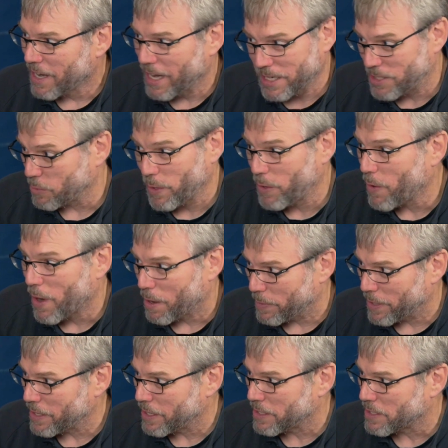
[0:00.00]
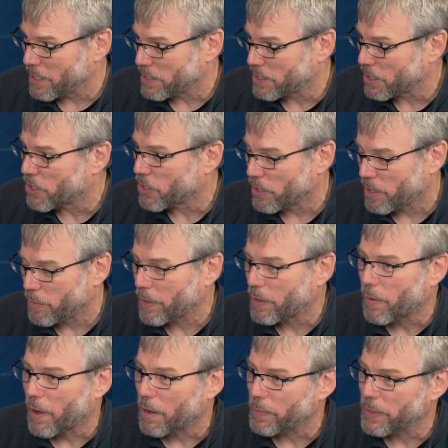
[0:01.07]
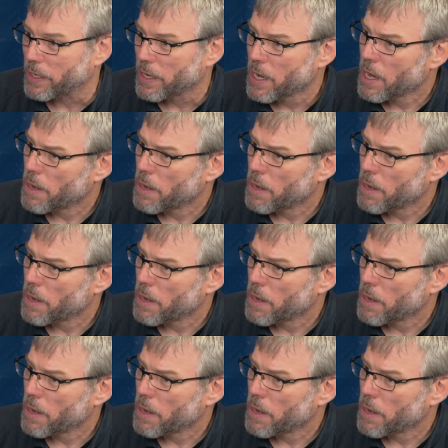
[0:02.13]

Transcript: It's a requirement. It's a security requirement.